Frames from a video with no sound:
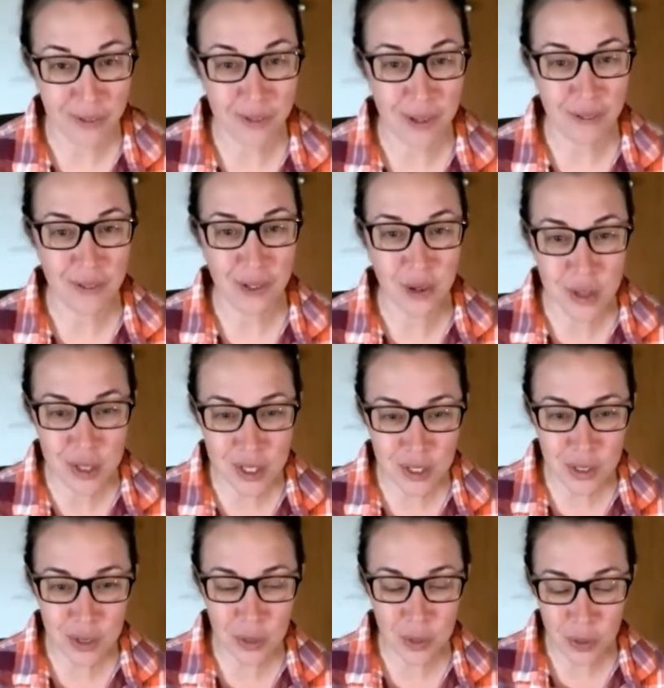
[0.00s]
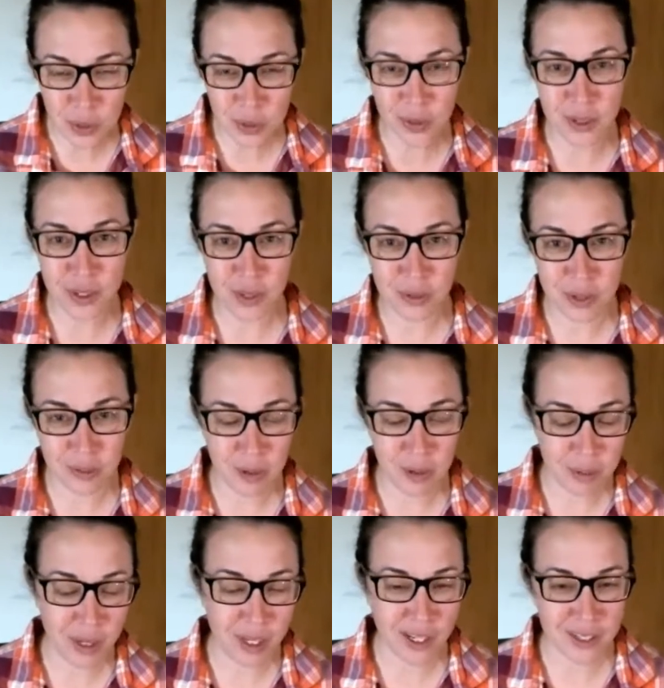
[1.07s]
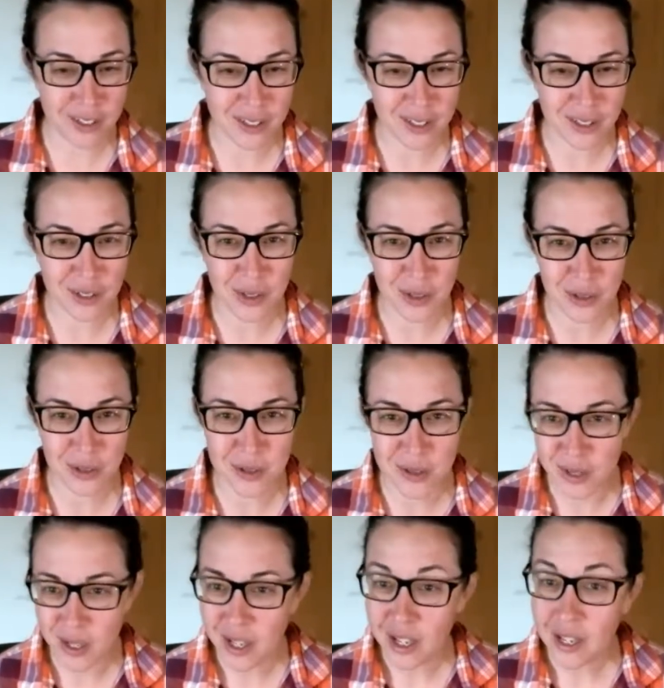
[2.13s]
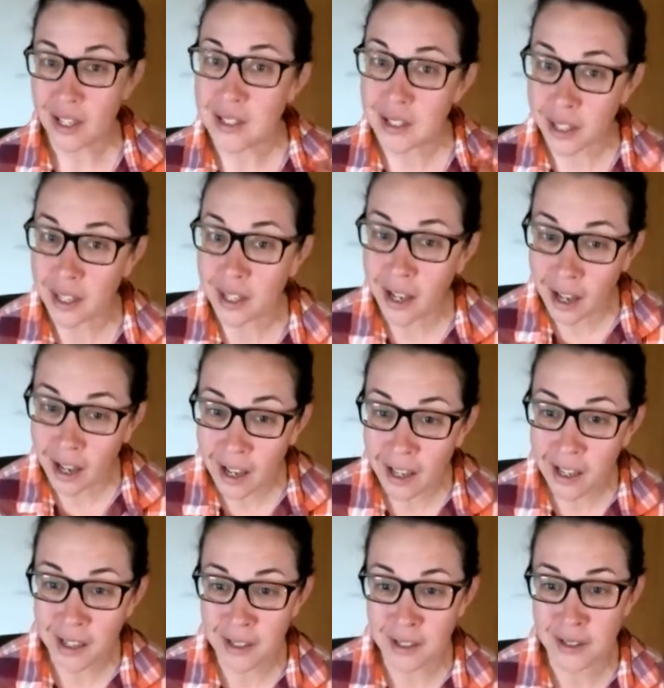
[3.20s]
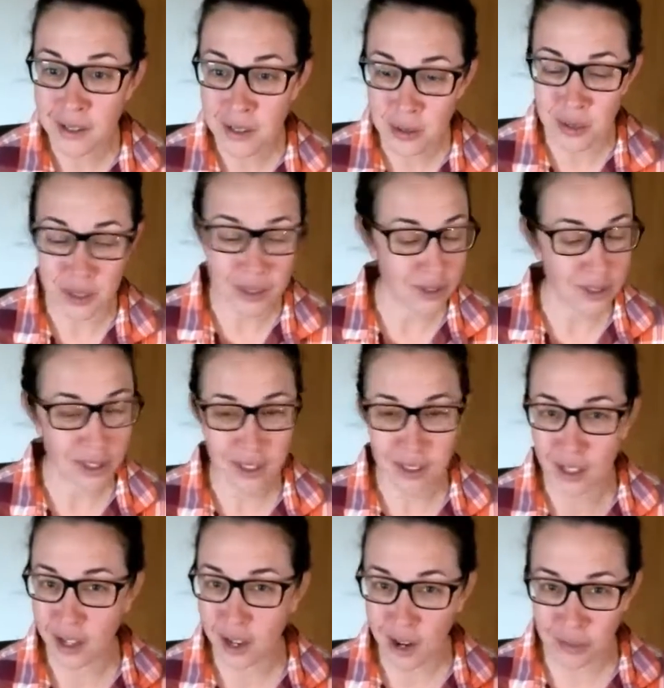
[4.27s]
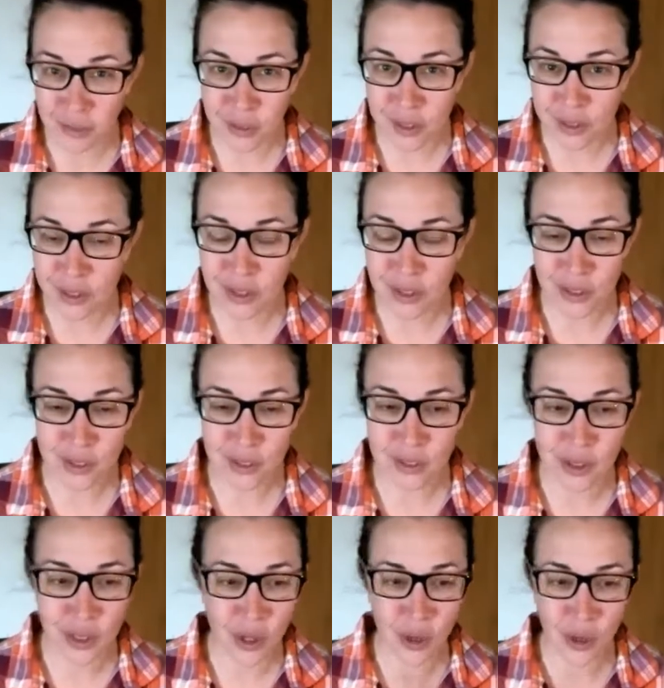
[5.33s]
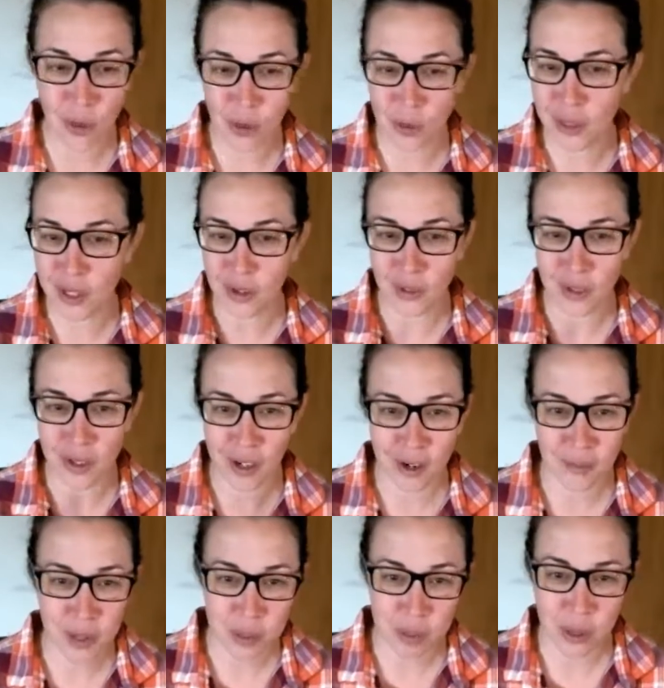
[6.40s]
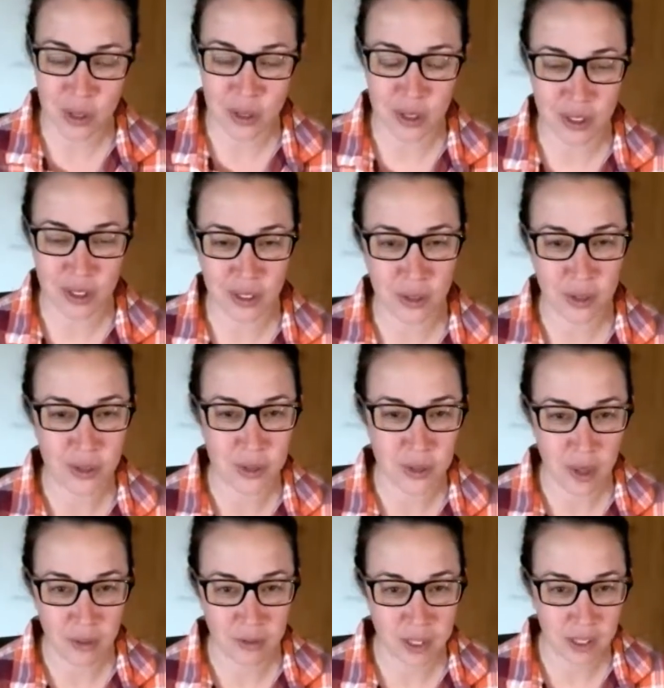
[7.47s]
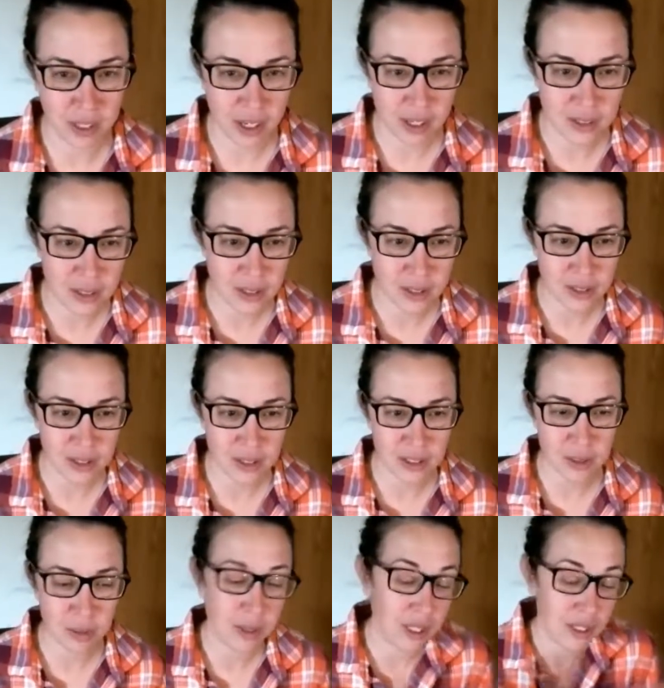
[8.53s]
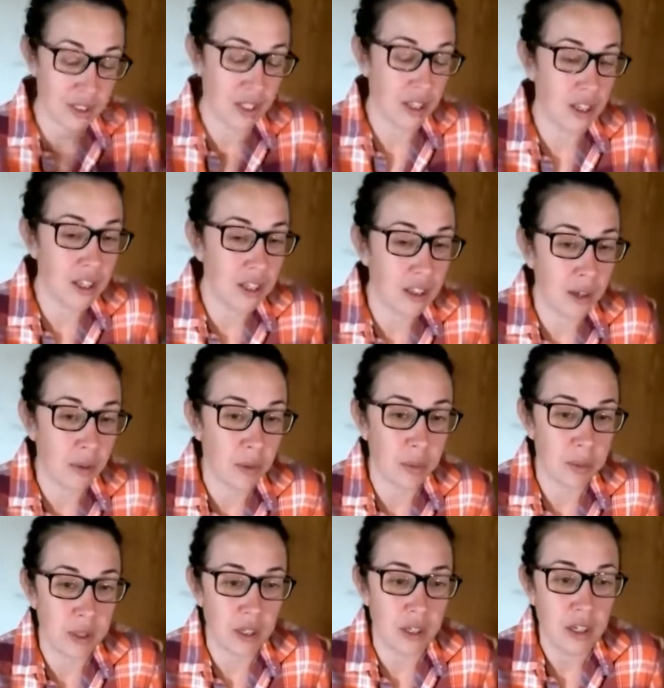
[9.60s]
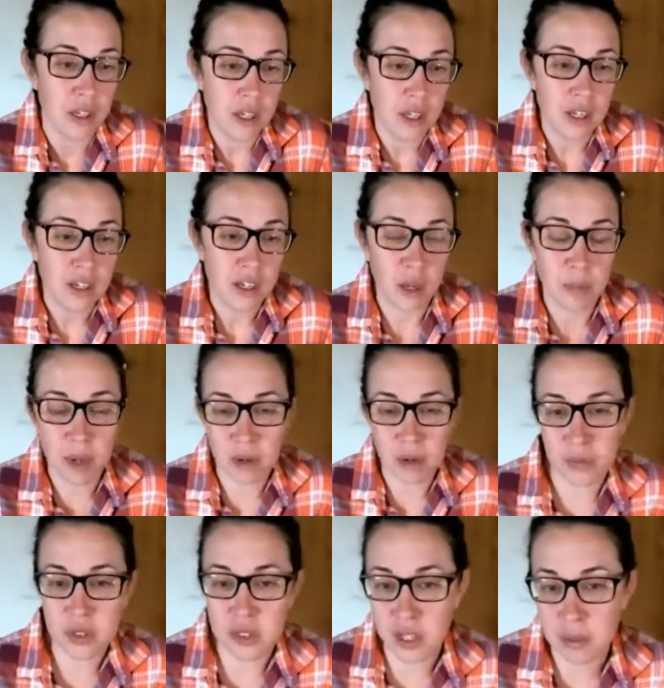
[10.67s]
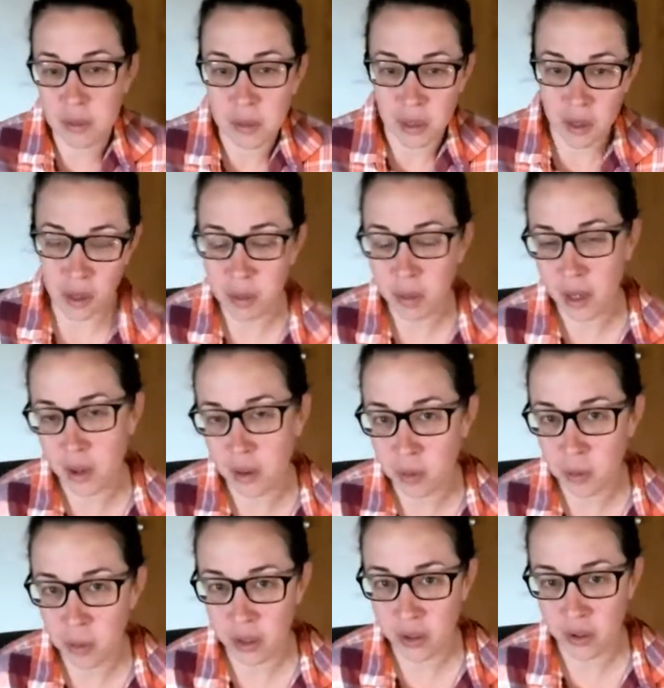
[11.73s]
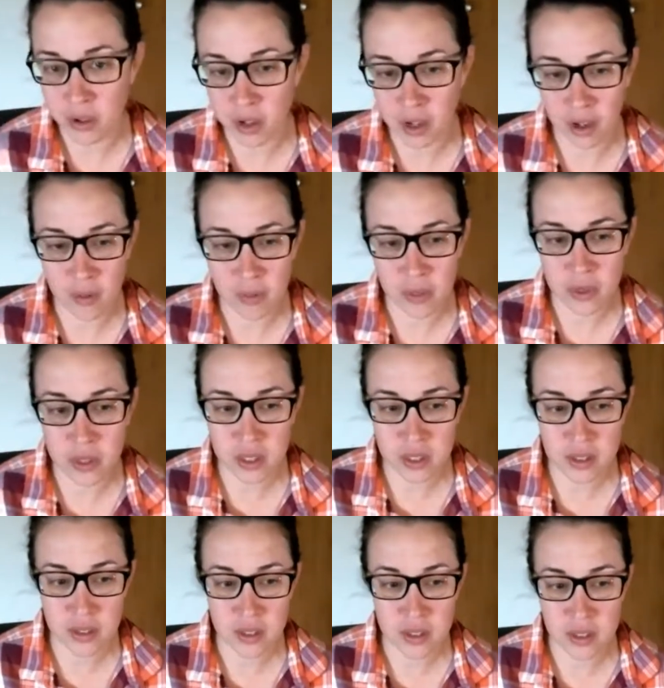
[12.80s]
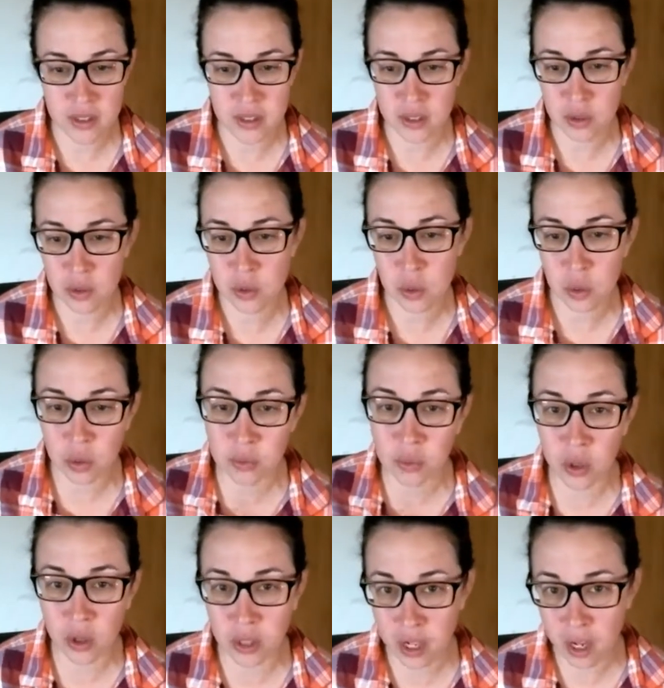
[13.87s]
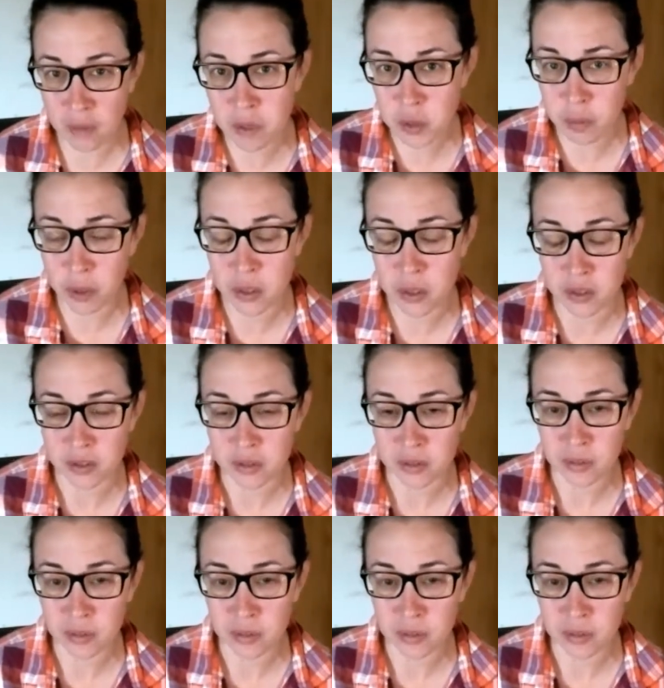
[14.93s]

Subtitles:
If using the tool that you've given me access to is can I do this? Like the average Joe, you know, the average person who's having access to this, because I think that will be a powerful statement about whether or not this is a good tool for the average person.